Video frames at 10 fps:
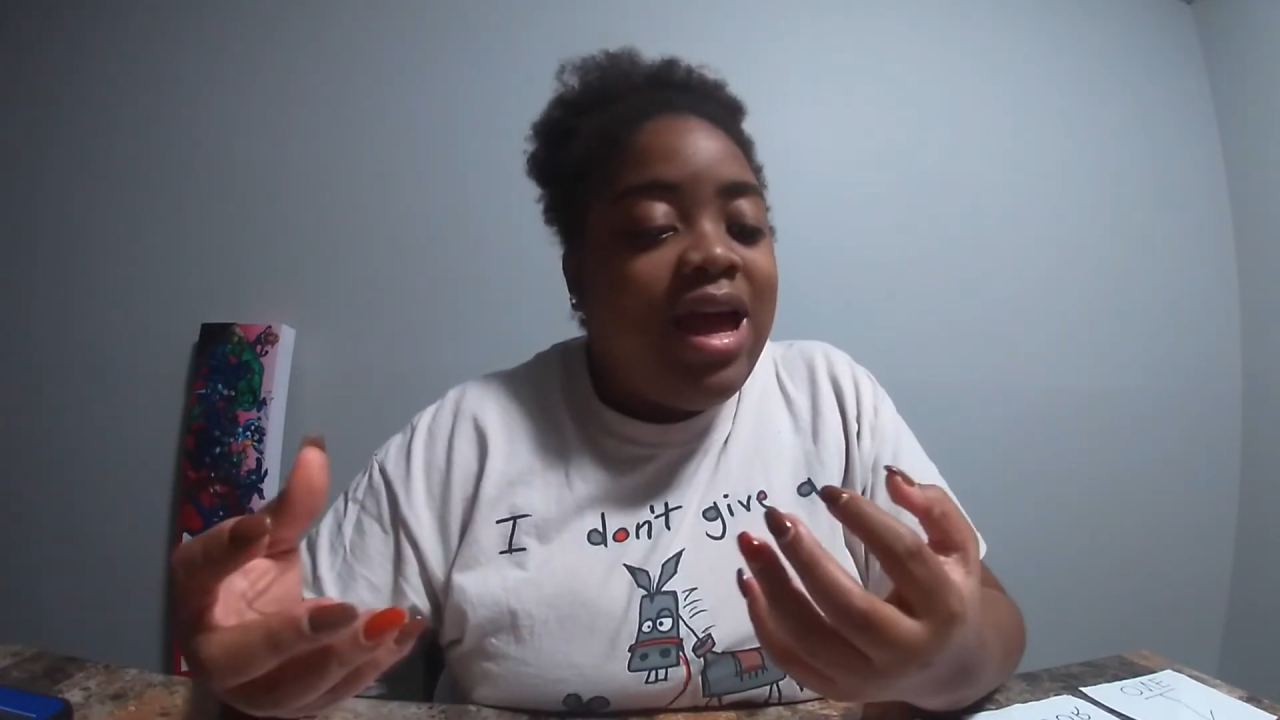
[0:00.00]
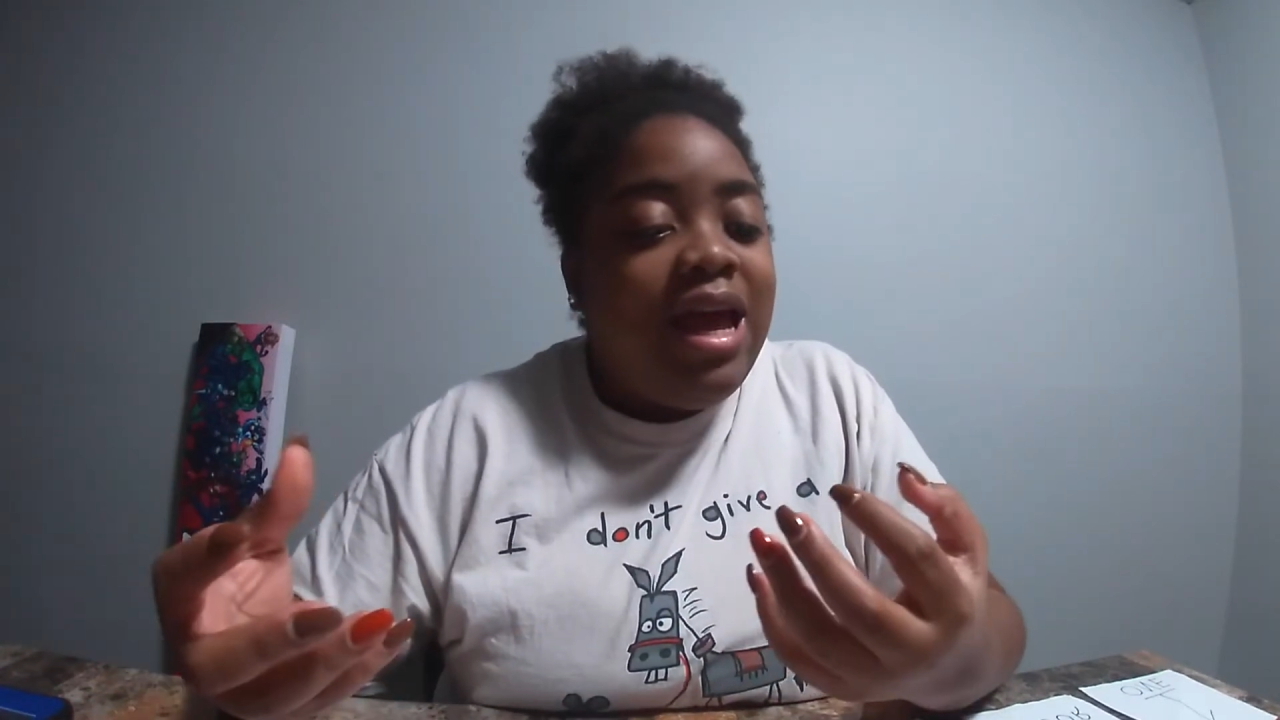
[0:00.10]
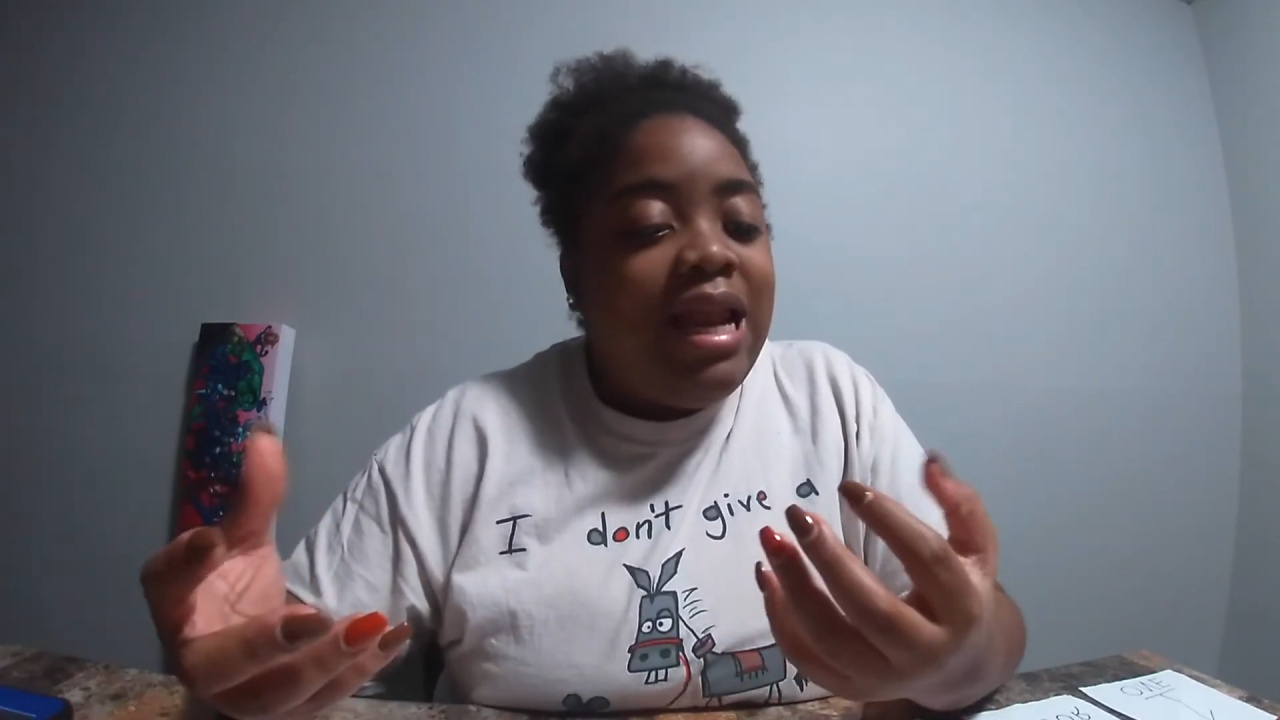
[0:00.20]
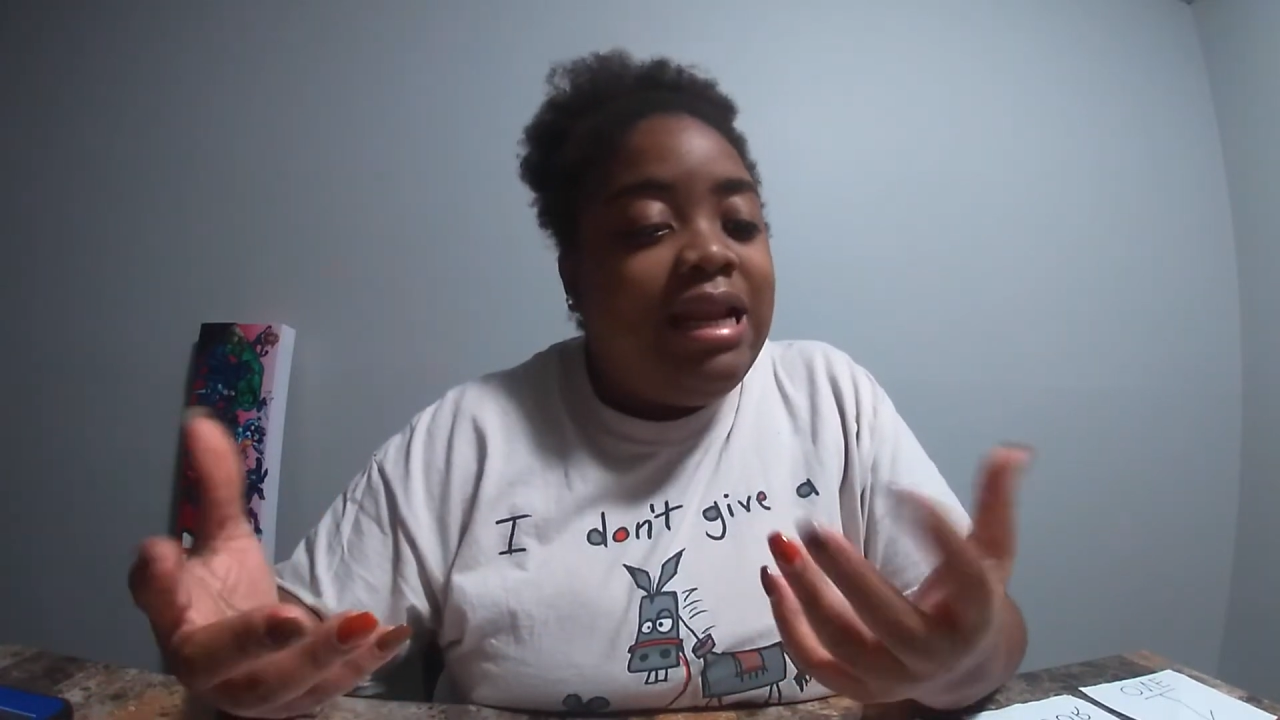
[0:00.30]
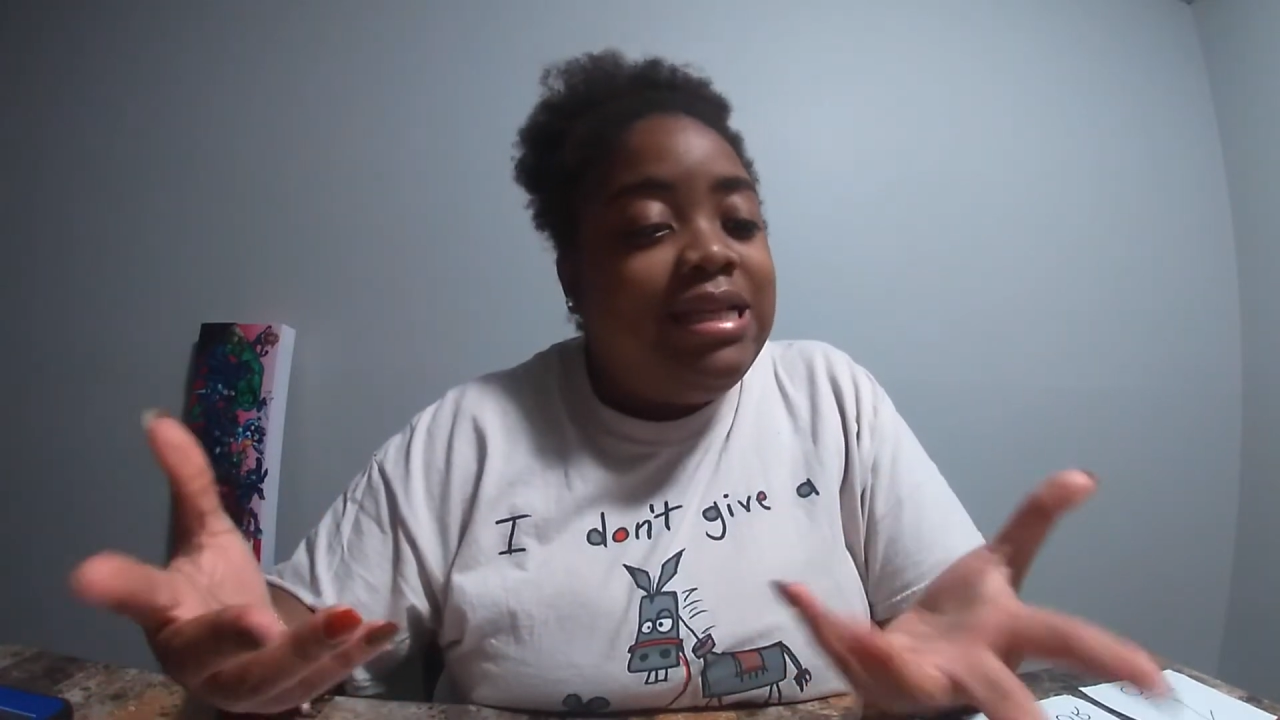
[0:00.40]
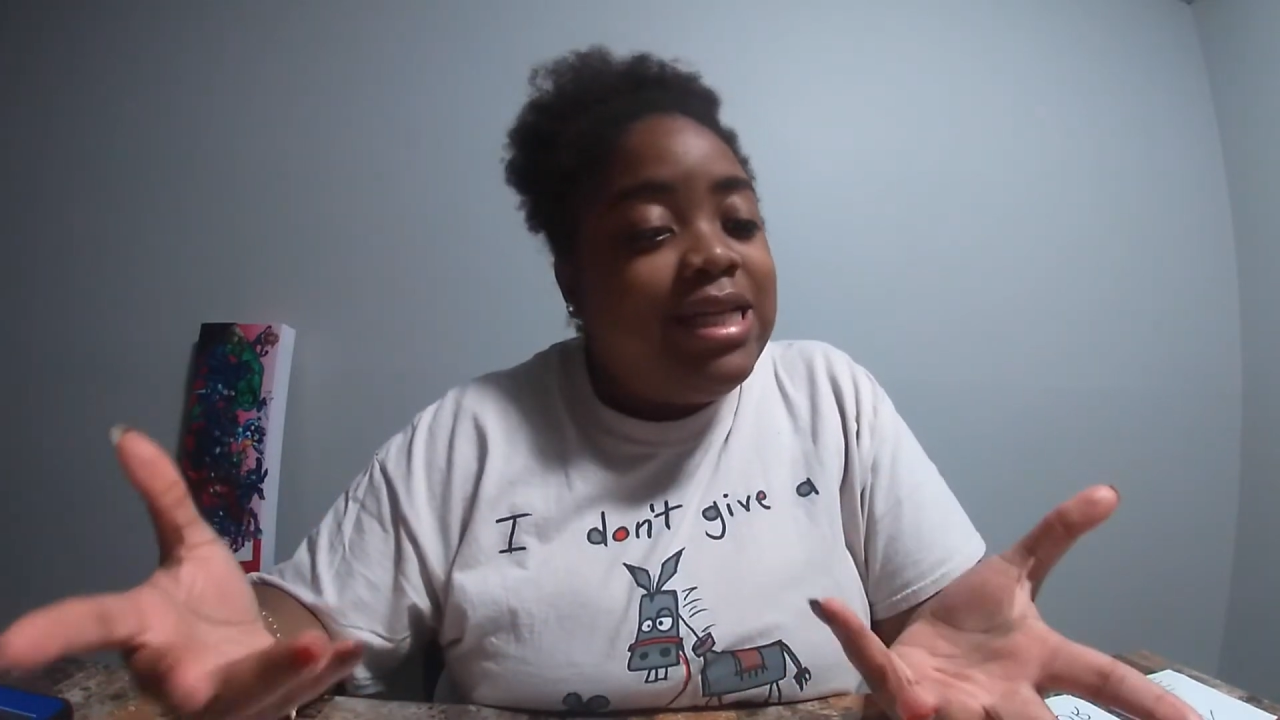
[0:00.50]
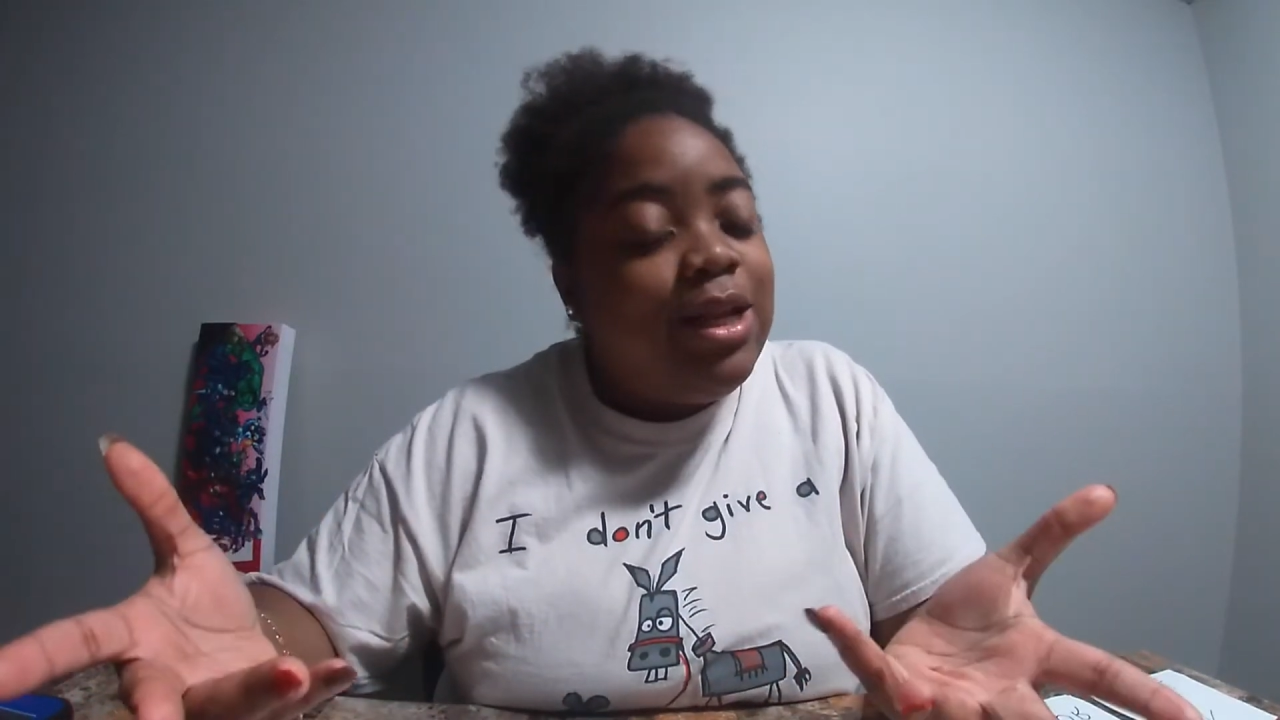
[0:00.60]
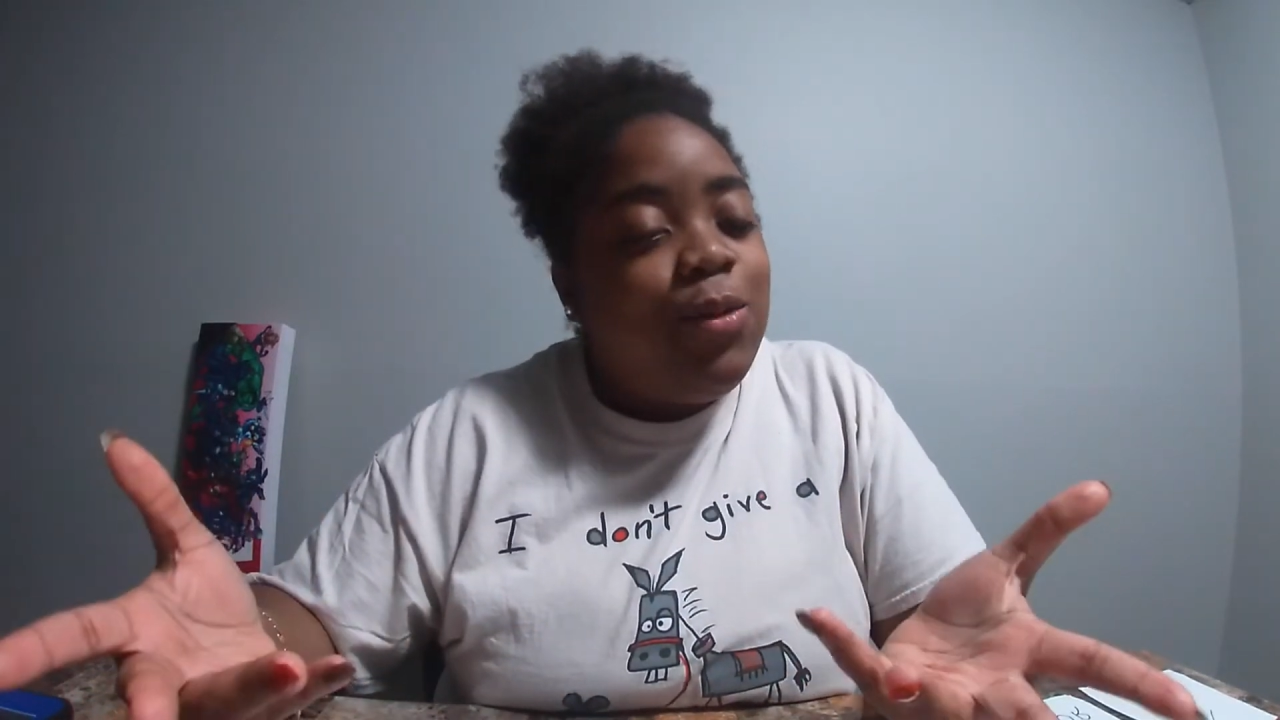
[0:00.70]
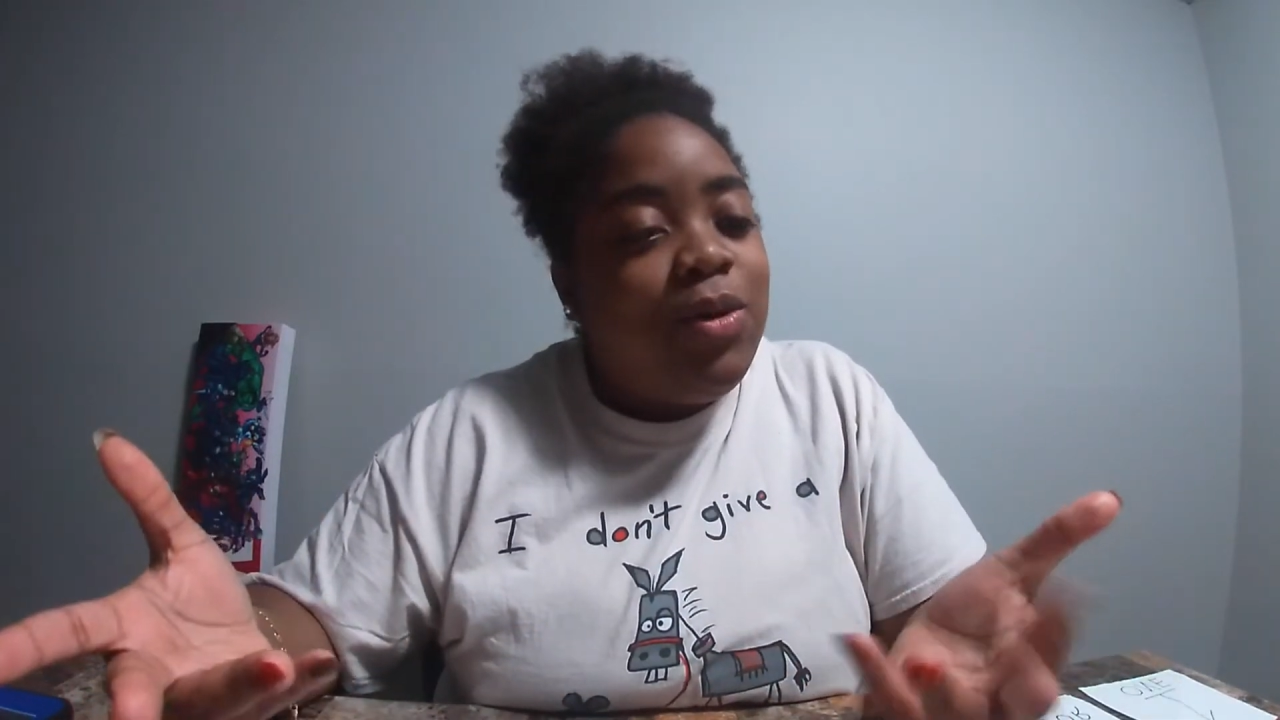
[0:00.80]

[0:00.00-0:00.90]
and dealing